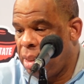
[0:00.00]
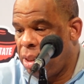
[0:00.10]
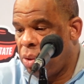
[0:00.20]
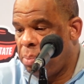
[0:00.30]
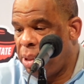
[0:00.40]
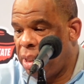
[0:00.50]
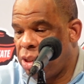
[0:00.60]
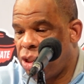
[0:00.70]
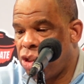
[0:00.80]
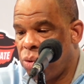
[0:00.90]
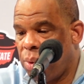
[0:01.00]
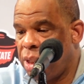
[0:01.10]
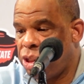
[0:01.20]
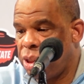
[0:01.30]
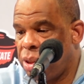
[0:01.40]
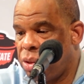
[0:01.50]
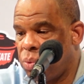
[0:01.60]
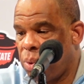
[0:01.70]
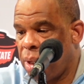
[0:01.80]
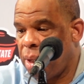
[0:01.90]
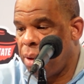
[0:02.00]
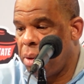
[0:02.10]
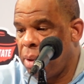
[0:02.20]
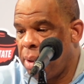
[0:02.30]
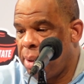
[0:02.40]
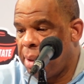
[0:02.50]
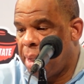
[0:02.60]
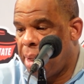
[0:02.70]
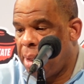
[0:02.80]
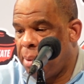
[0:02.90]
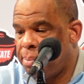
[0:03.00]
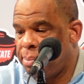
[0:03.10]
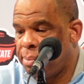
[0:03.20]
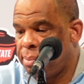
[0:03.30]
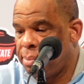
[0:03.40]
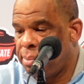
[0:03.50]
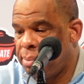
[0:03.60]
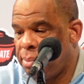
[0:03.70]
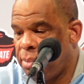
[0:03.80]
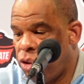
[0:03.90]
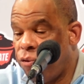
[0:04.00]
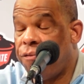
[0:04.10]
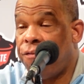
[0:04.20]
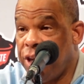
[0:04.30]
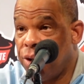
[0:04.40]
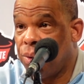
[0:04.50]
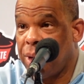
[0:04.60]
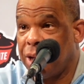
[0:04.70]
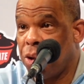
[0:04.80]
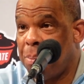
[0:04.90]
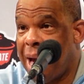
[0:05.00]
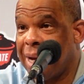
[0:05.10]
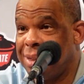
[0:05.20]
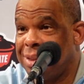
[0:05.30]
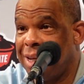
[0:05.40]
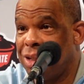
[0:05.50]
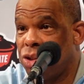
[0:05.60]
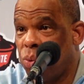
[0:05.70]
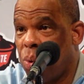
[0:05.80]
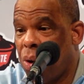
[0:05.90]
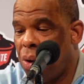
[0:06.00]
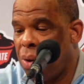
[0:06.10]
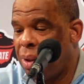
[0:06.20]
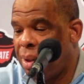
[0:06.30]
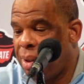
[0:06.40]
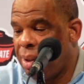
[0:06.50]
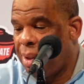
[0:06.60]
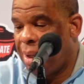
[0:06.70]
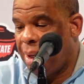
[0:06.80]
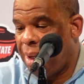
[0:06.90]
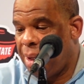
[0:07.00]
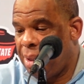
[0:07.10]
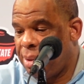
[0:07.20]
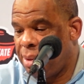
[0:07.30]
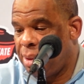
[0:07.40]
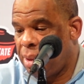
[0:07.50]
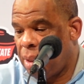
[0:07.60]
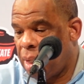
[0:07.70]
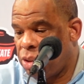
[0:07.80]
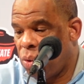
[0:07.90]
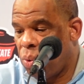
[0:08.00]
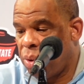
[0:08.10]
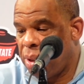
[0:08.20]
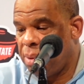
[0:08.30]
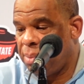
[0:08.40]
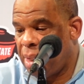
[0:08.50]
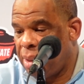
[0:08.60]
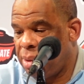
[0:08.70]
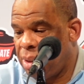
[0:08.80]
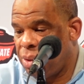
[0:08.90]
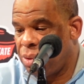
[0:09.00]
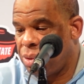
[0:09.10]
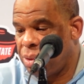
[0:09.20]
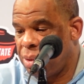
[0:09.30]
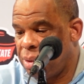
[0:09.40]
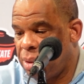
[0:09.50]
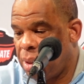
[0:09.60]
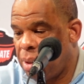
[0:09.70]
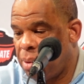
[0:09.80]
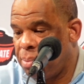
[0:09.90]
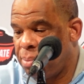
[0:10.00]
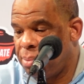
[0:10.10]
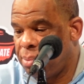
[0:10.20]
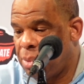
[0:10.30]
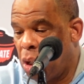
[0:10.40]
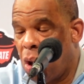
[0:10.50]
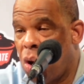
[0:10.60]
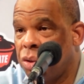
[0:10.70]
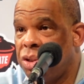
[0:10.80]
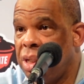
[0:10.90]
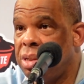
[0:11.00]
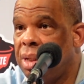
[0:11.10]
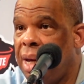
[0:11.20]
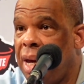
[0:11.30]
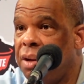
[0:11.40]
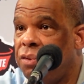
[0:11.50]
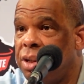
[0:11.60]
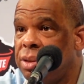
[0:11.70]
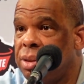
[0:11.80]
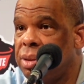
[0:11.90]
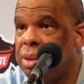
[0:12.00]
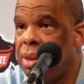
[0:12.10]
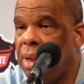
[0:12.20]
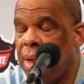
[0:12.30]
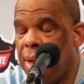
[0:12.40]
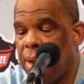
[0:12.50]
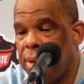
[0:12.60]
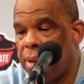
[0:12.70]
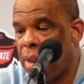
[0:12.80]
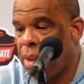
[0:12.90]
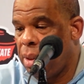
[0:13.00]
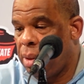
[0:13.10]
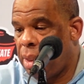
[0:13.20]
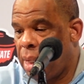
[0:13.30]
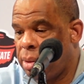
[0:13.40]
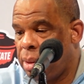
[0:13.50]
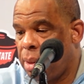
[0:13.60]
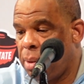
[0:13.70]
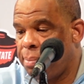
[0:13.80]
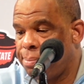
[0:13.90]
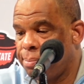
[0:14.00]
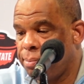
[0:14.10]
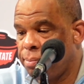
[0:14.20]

you know been in situations where um, you feel like your back is against the wall, and I told them that there's um, a long season ahead of us, and that um,